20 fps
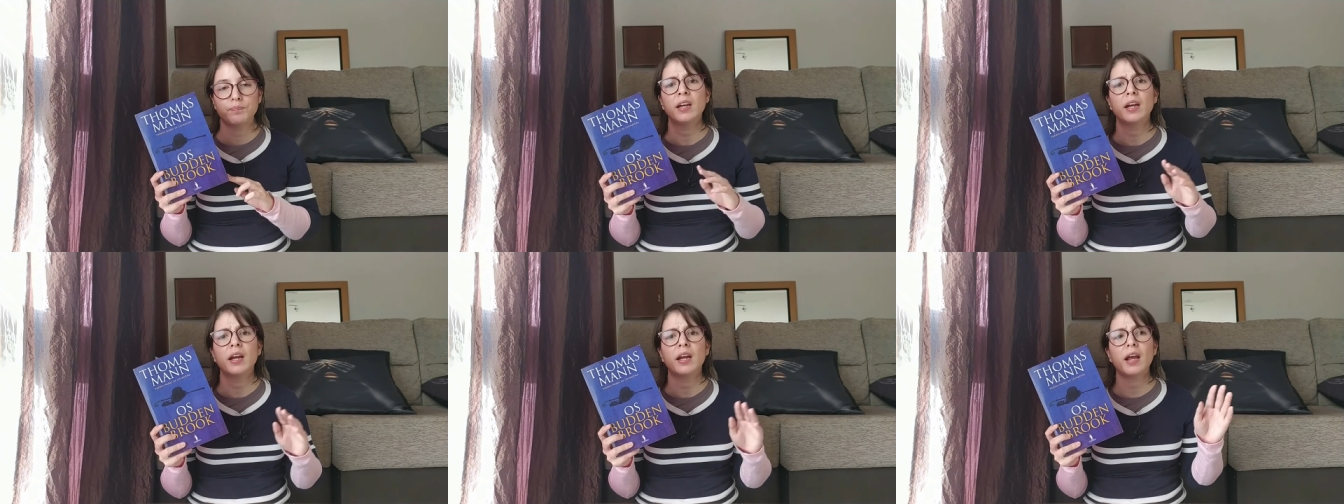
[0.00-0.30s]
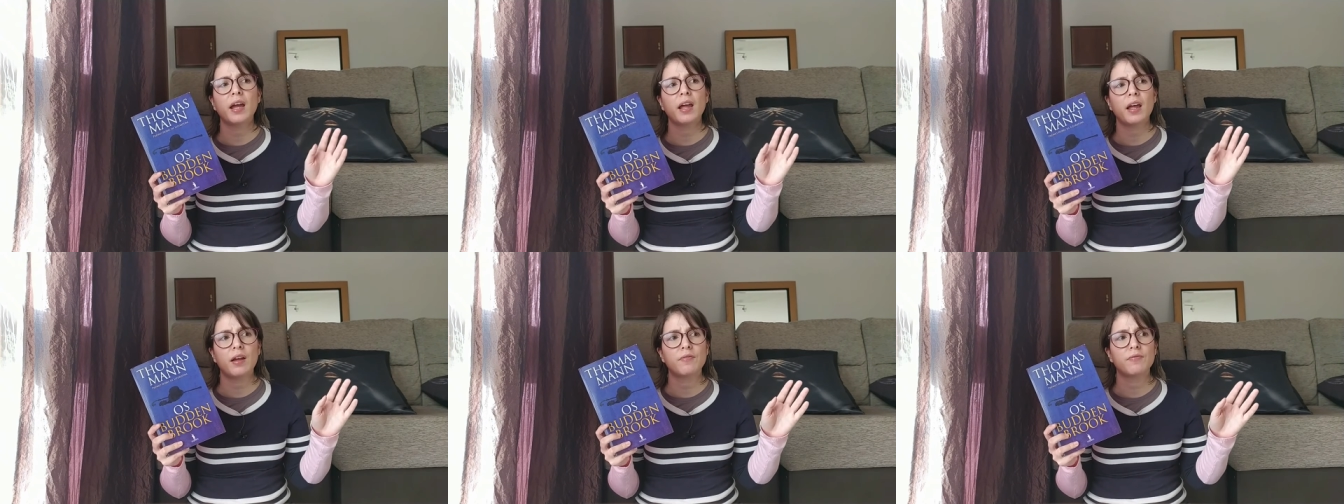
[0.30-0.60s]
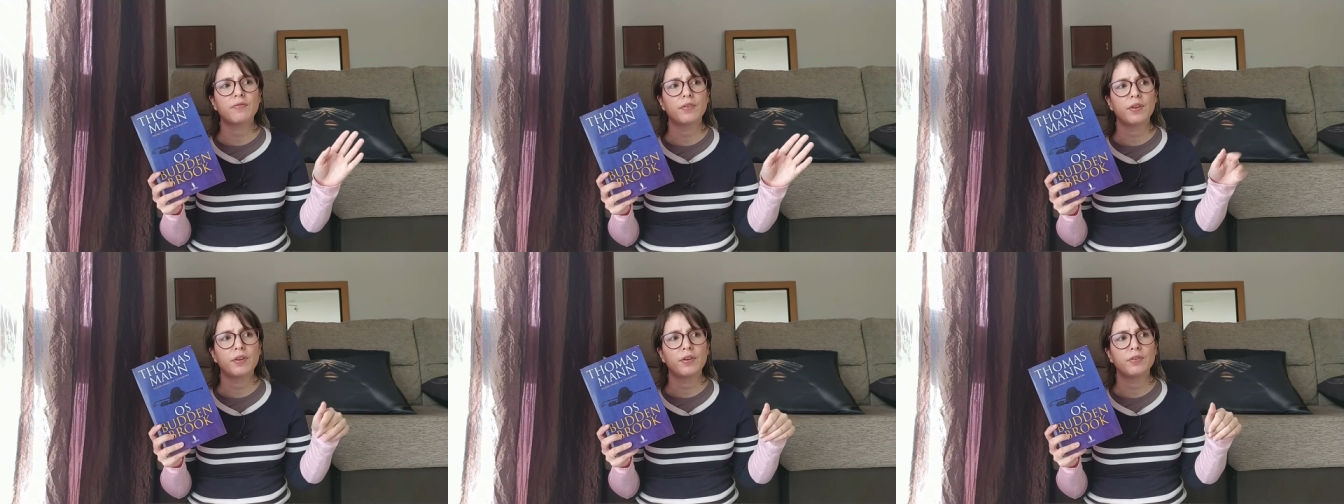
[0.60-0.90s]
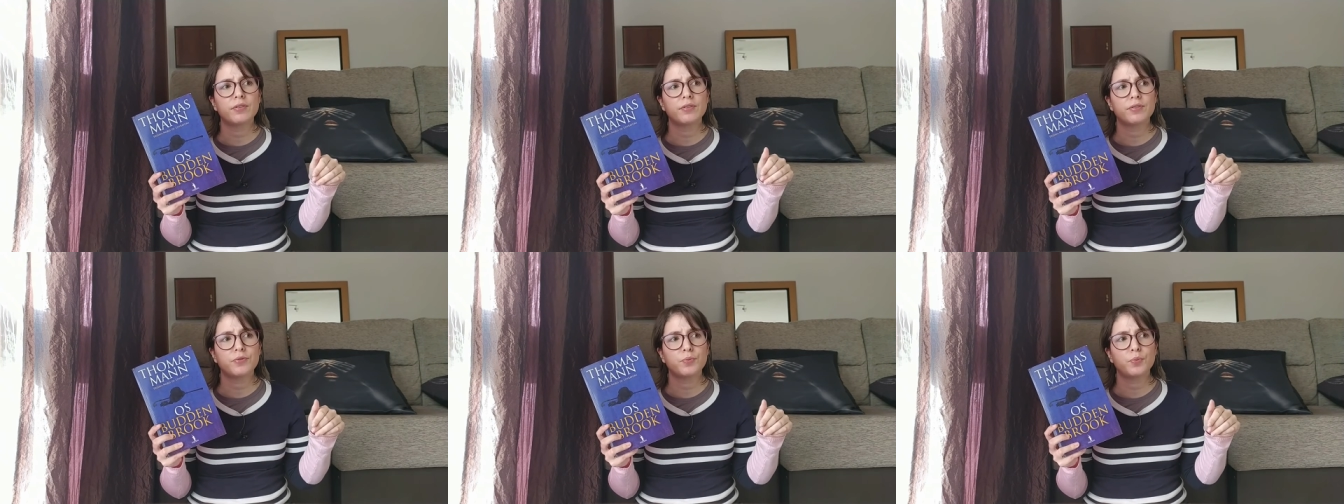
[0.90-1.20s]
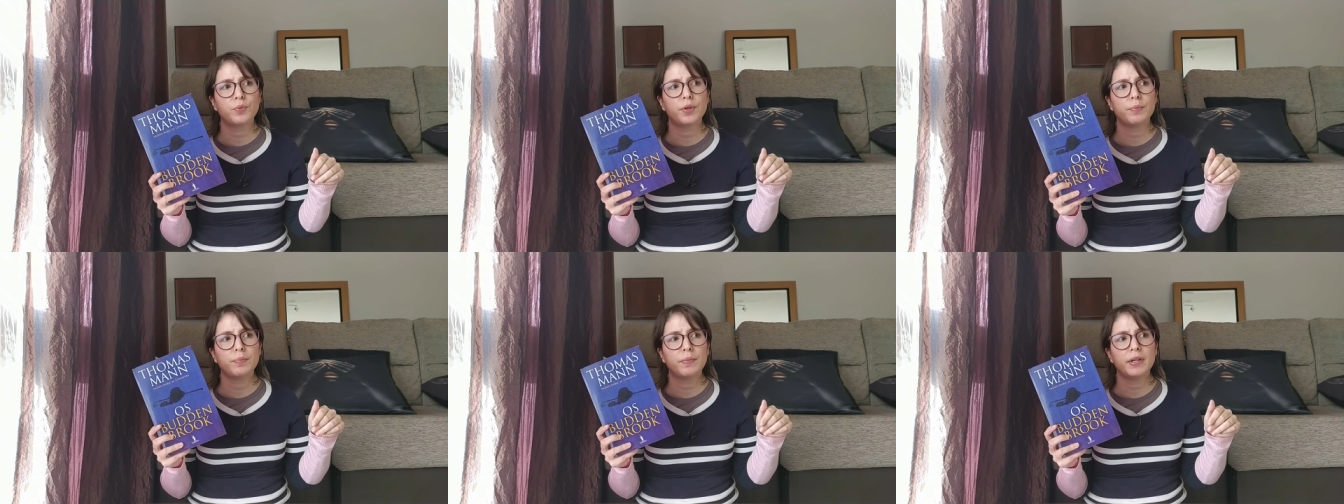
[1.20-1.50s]
and I have others
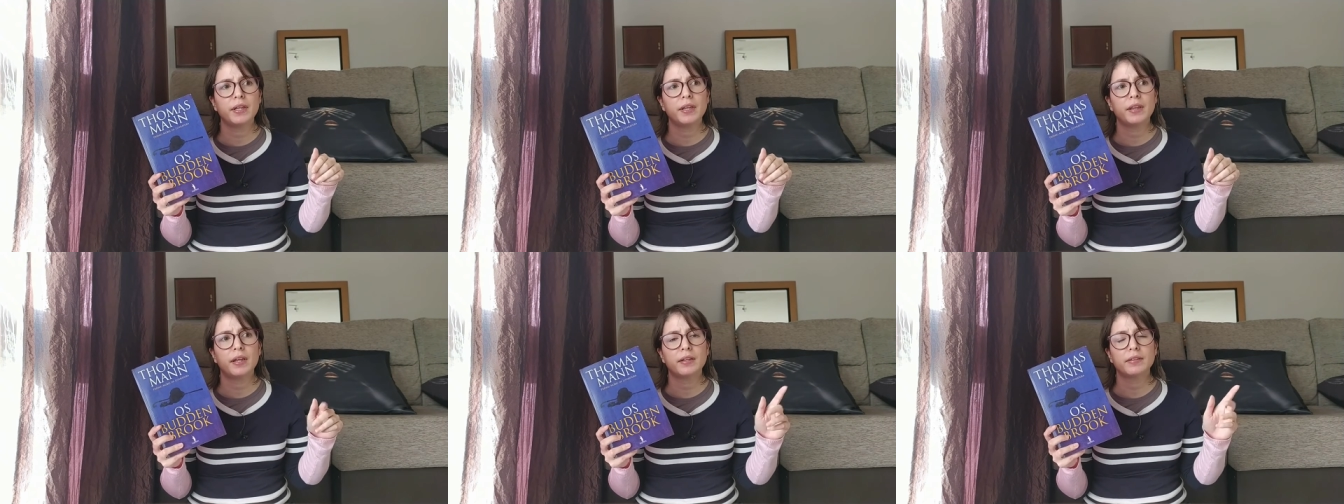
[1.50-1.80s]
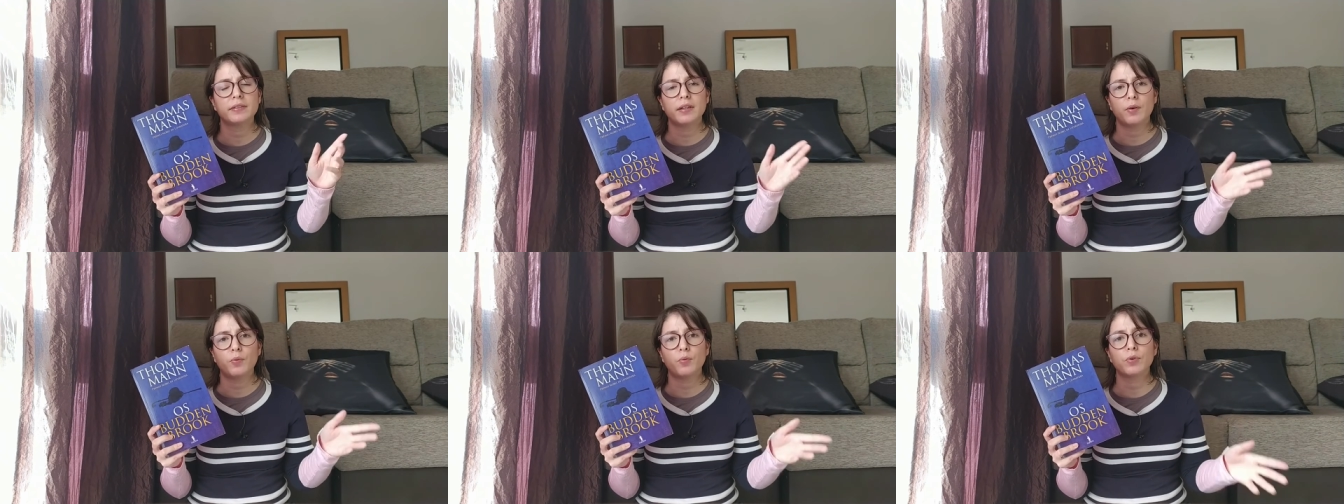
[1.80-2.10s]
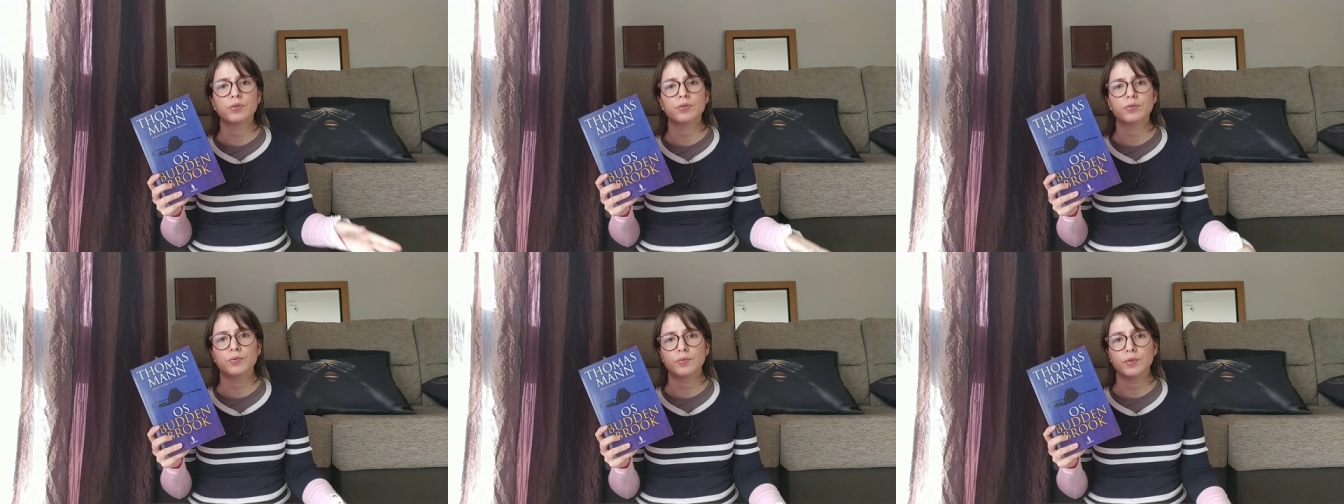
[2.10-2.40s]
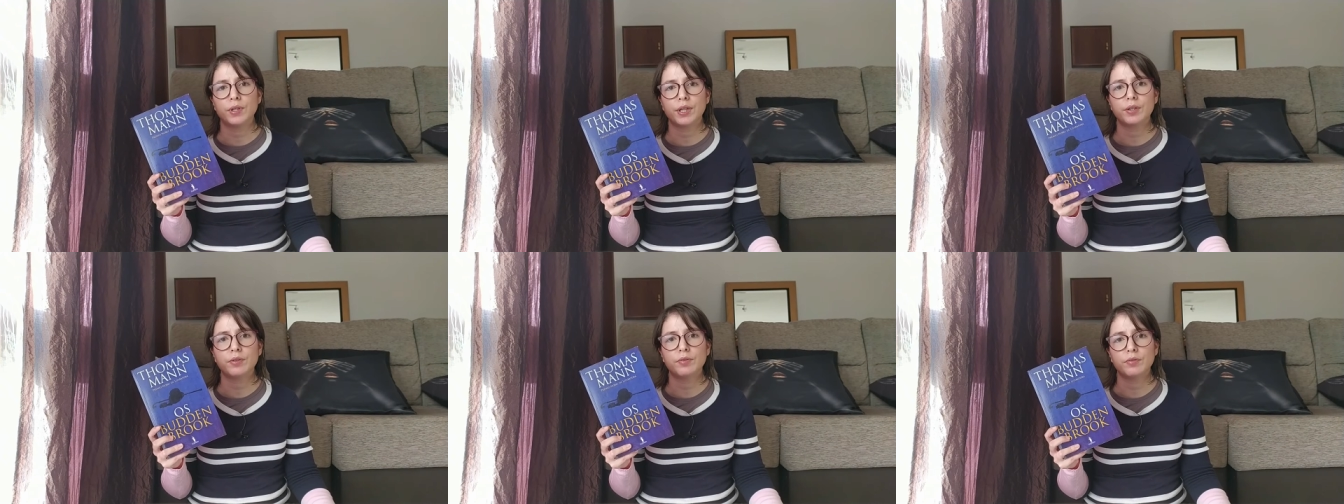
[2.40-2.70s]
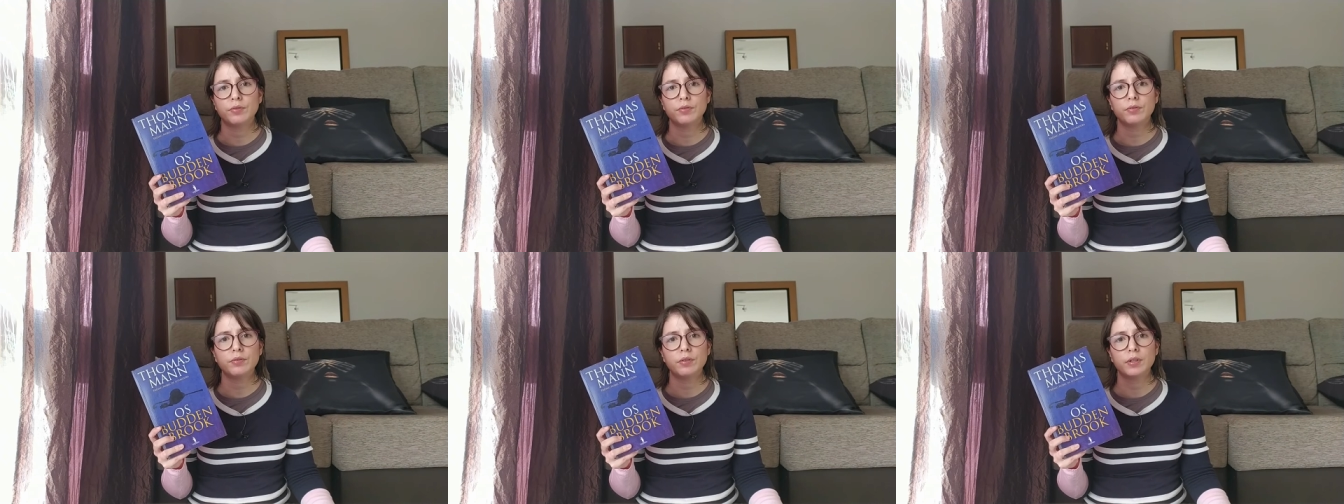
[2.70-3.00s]
with me that I want to read
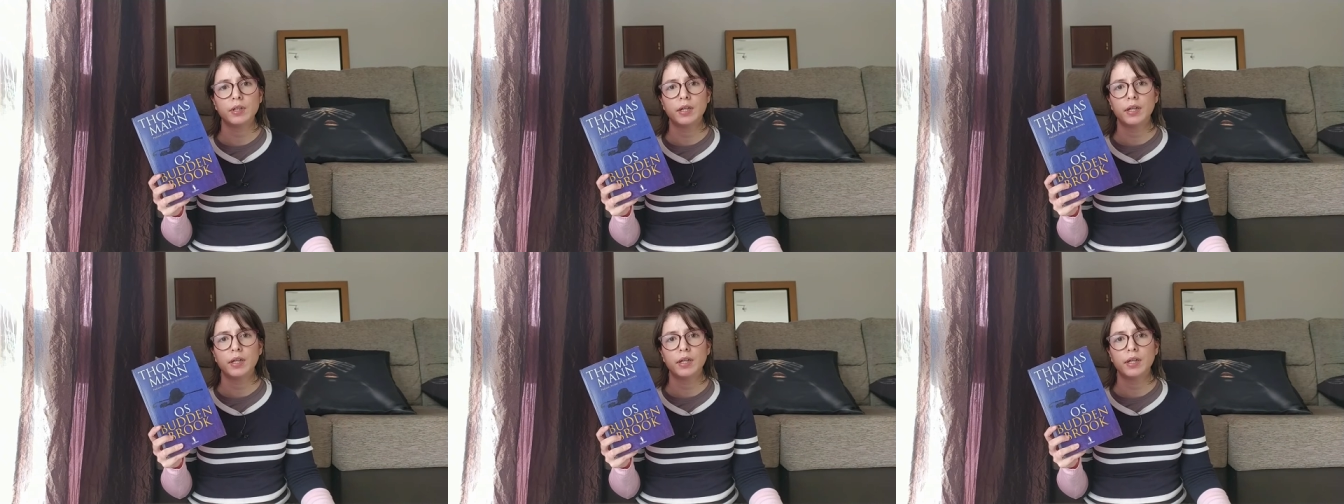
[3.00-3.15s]
too.